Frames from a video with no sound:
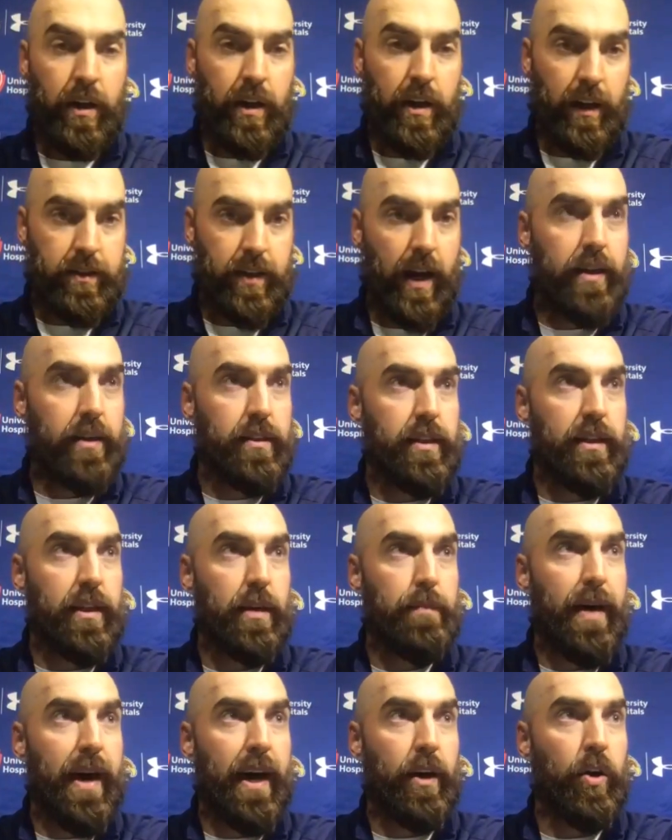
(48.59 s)
Excited to
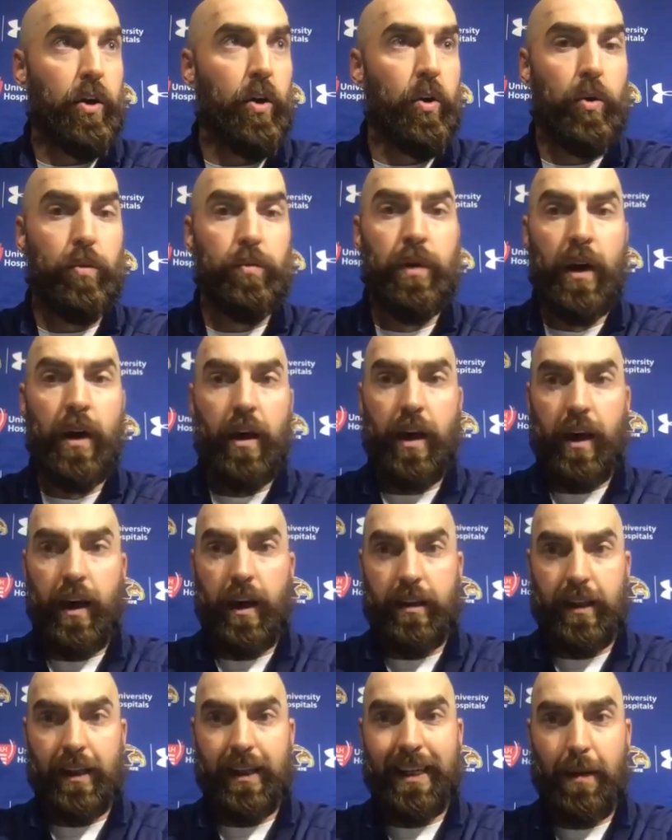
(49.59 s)
get back home
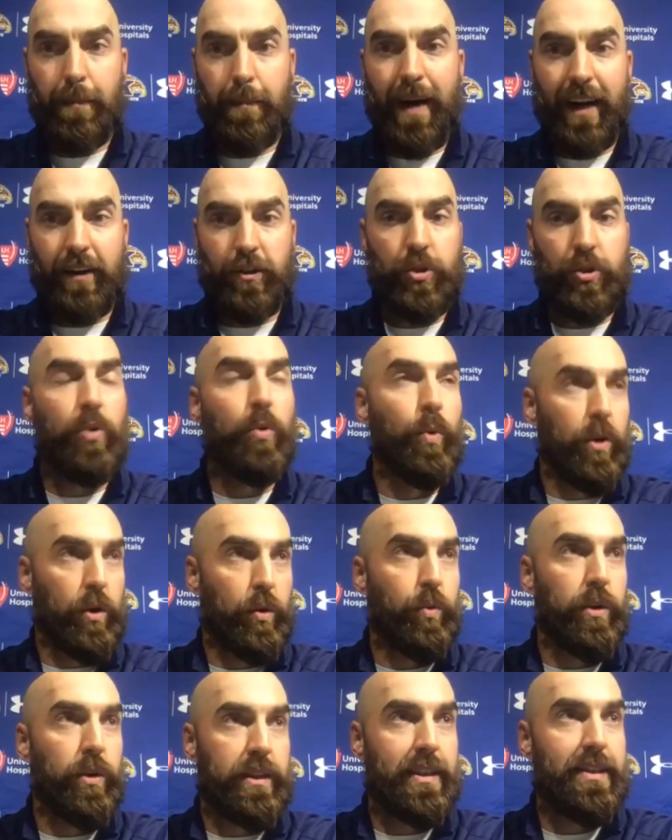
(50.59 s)
and to get back to
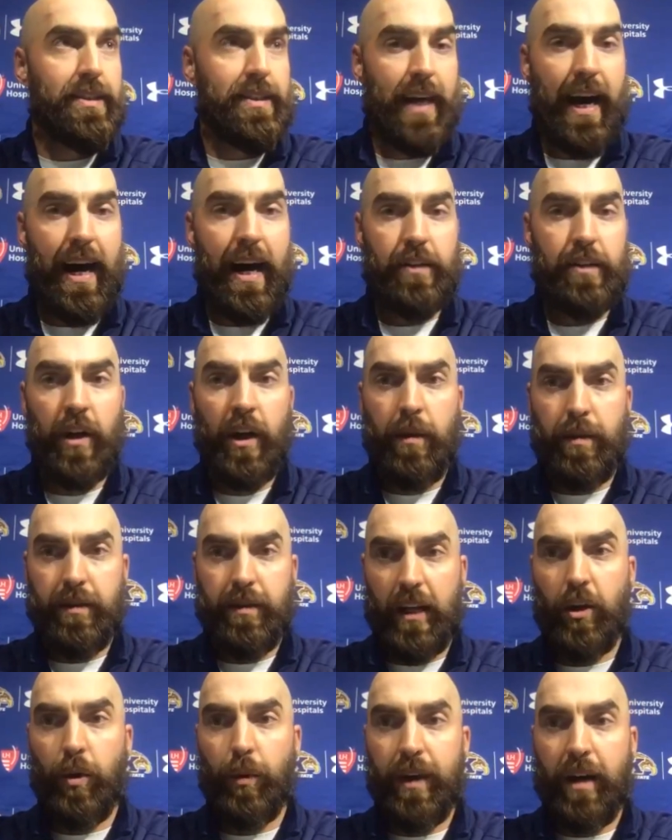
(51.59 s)
work with these guys,
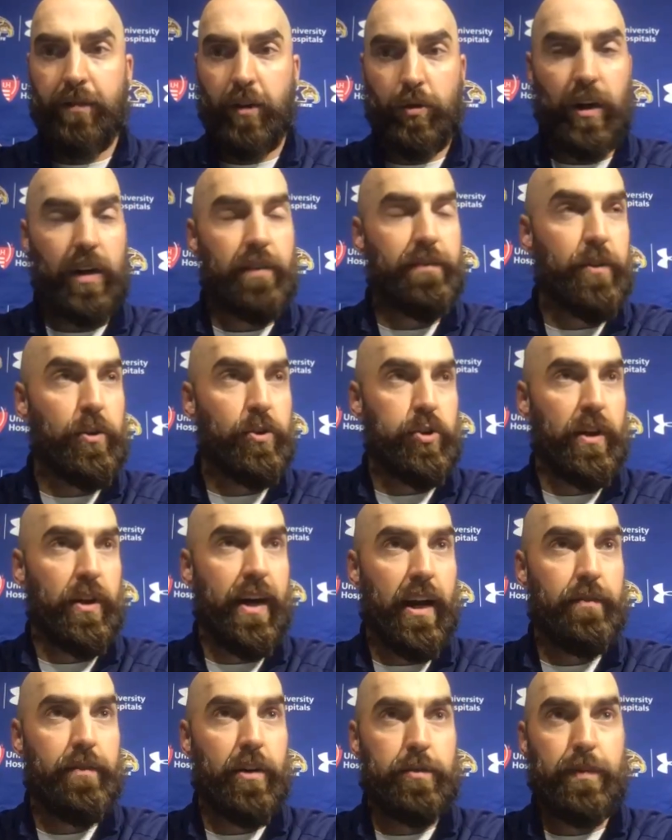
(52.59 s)
because I know we have a great future
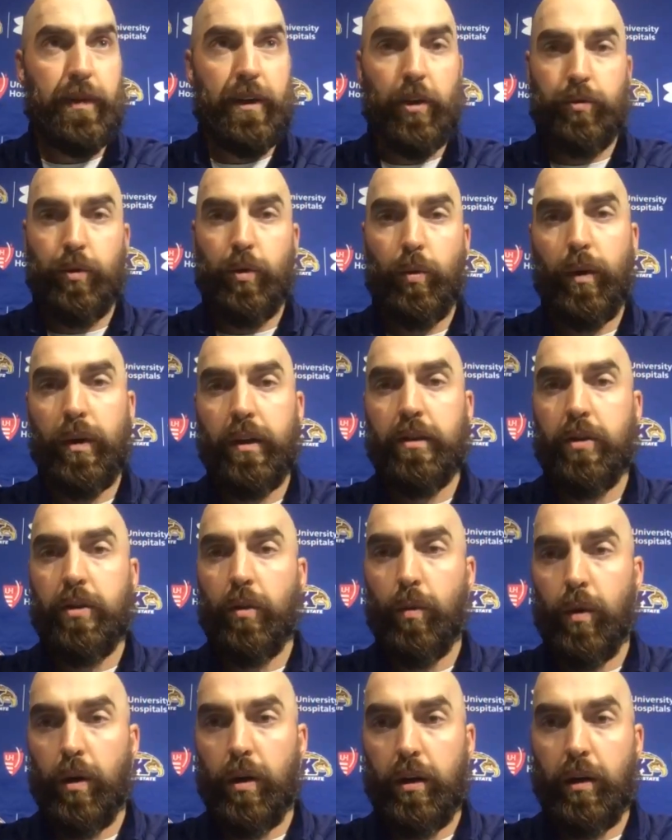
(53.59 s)
ahead of us because we're willing to
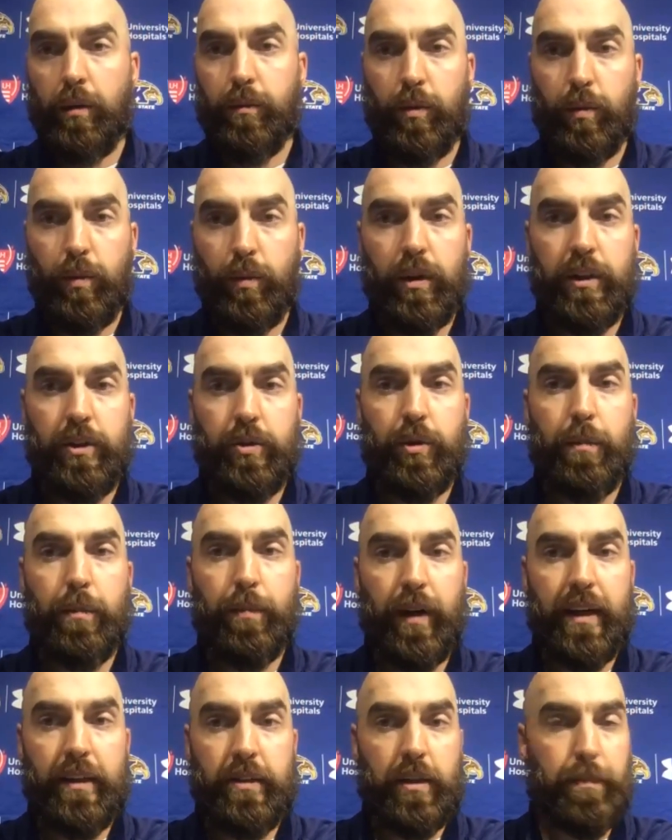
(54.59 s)
work and we're willing to
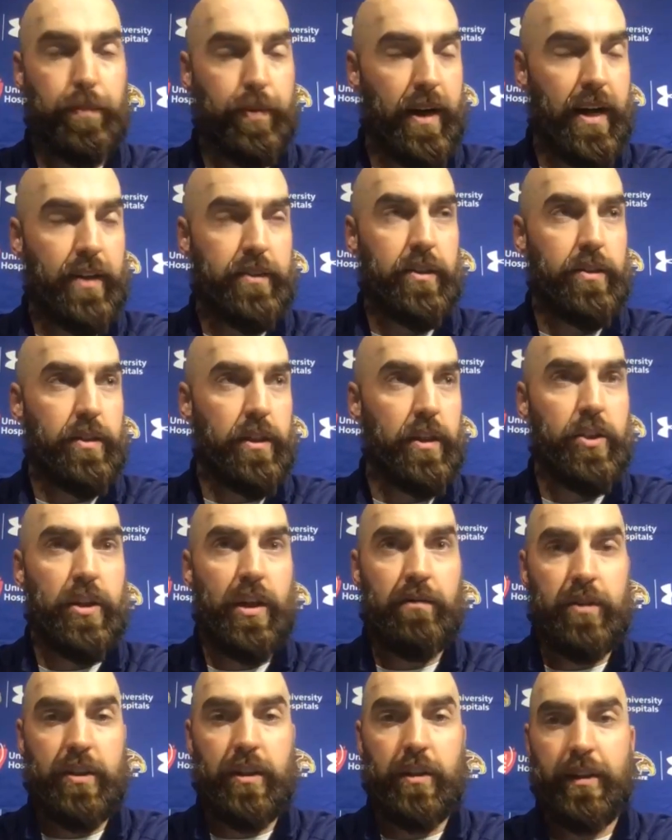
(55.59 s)
embrace the process each and
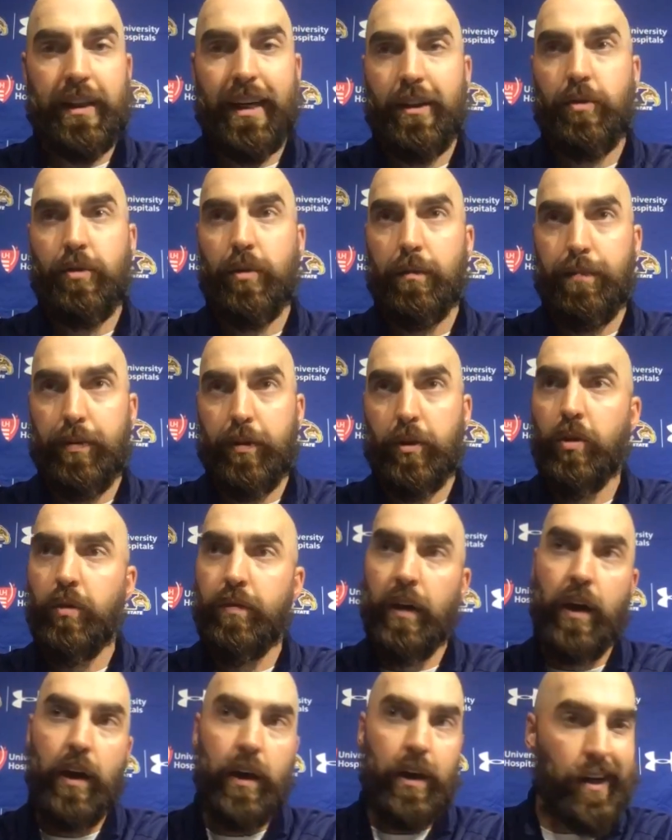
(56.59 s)
every single day to improve
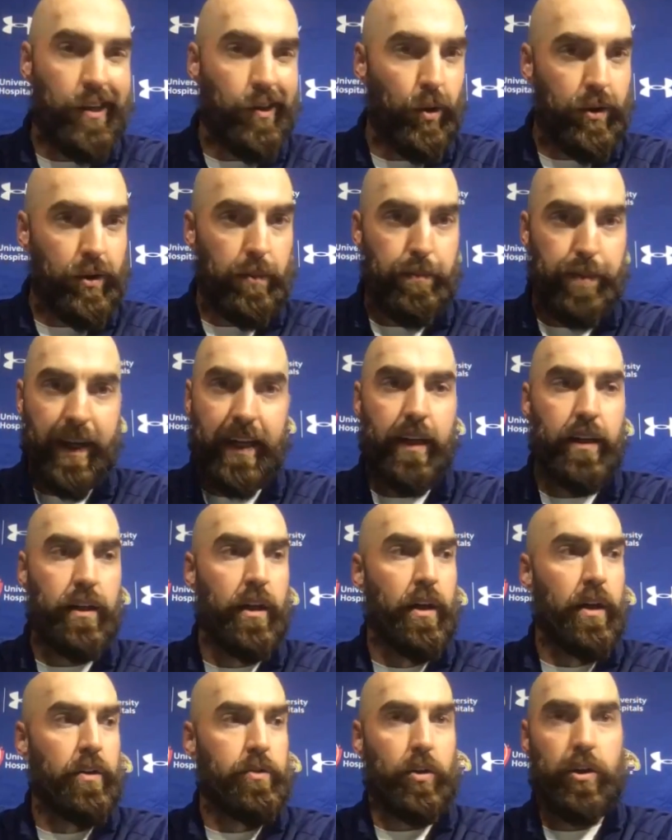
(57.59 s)
and go compete.
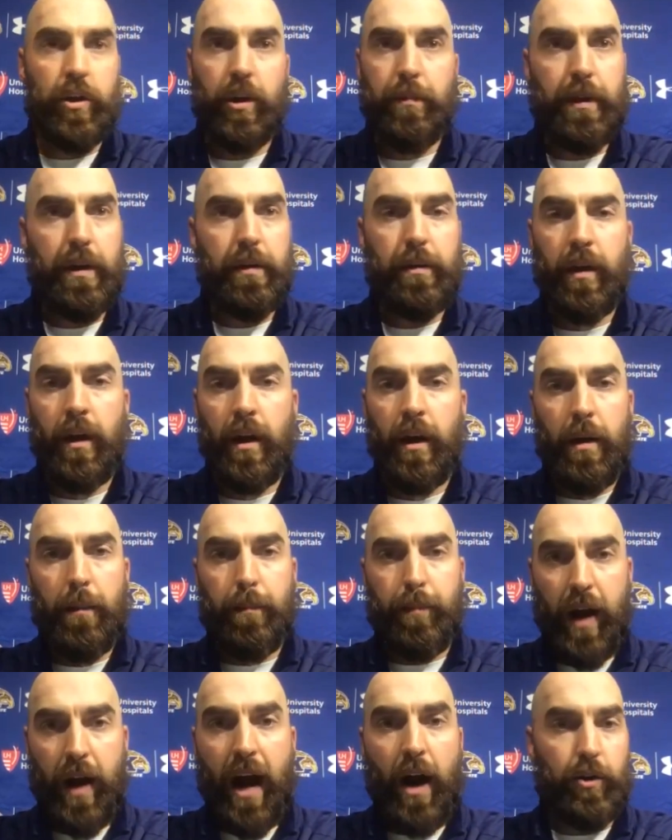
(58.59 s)
So couldn't be
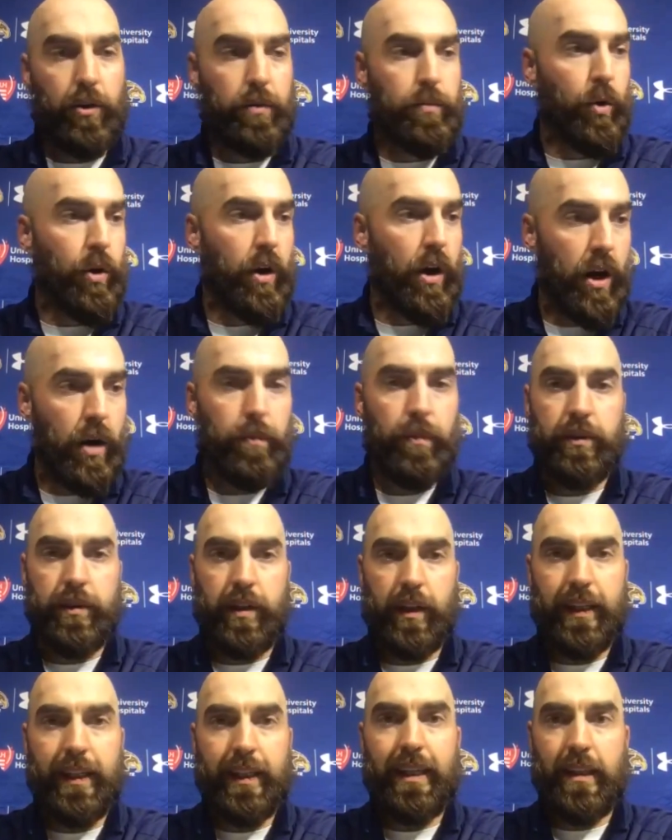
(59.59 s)
prouder, more humble
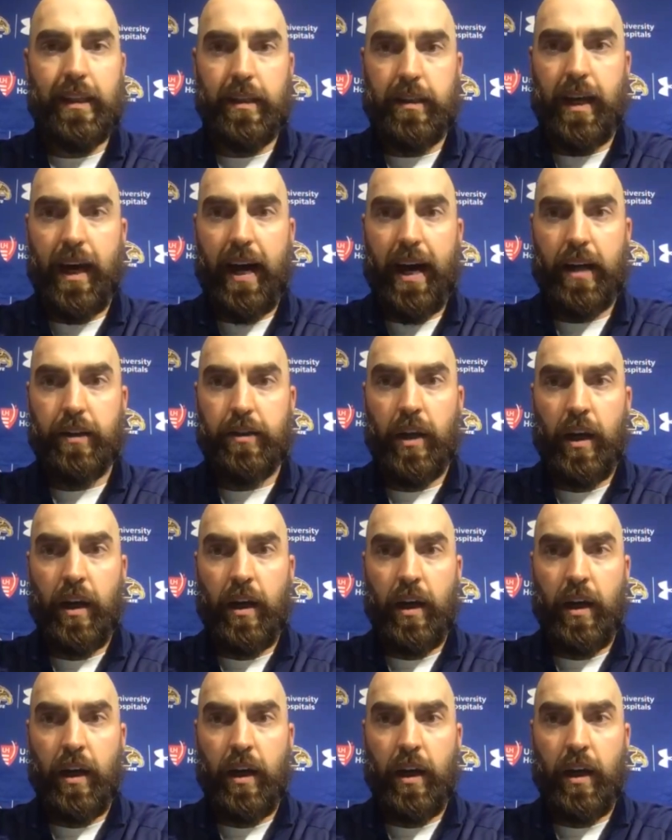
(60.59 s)
to lead these guys